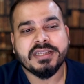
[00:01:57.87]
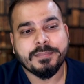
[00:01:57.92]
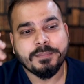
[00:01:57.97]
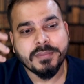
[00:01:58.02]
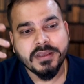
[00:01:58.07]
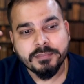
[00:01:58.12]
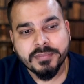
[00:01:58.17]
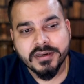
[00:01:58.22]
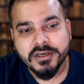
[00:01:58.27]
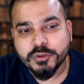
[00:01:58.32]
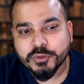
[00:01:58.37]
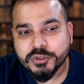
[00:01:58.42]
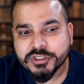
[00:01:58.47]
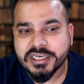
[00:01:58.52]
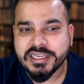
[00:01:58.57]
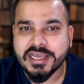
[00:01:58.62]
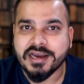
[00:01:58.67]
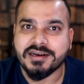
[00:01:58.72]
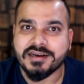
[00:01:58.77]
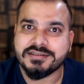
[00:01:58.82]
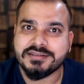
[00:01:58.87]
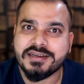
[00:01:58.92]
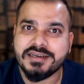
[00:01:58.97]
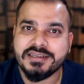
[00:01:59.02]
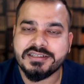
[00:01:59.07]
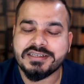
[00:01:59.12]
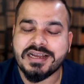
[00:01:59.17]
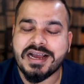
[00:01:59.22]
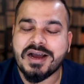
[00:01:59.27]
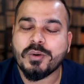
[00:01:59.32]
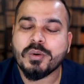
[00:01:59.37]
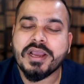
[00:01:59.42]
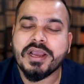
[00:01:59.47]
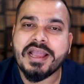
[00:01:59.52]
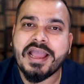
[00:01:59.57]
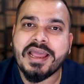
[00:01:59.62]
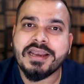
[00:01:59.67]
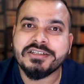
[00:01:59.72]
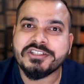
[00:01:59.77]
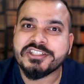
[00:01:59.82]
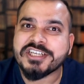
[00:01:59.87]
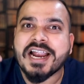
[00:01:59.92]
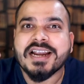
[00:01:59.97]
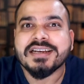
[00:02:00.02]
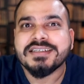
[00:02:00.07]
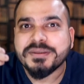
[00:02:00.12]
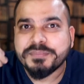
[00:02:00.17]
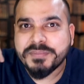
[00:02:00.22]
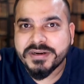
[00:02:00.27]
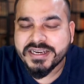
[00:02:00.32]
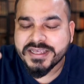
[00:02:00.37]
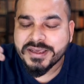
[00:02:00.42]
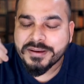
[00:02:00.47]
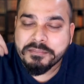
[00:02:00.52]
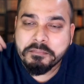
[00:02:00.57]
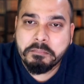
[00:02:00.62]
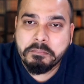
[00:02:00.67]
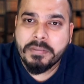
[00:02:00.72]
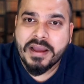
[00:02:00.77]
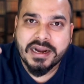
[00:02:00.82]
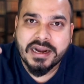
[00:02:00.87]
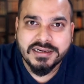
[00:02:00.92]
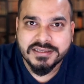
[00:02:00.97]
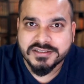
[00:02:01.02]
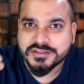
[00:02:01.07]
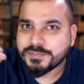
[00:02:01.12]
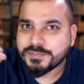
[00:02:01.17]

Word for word: that people usually ask is how can chat gpt impact a